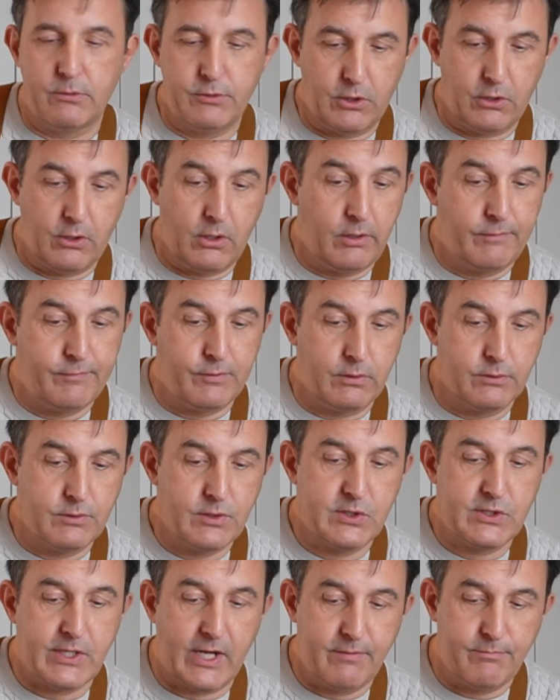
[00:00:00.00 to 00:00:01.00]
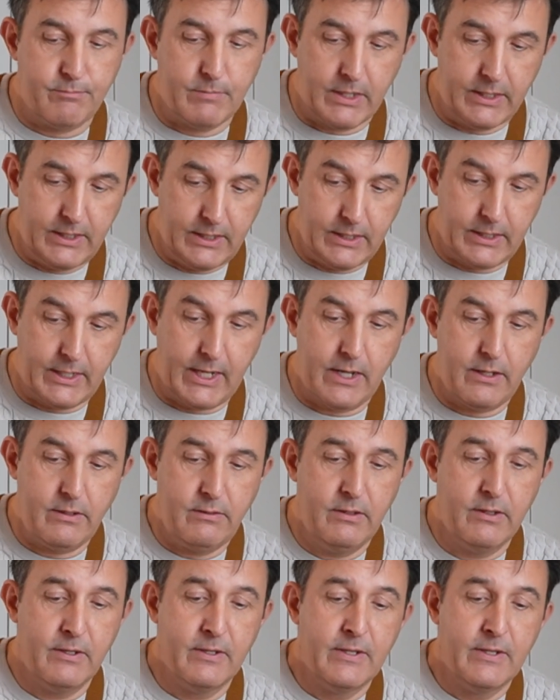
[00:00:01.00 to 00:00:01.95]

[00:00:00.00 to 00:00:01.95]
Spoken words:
not olive oil, to save money again.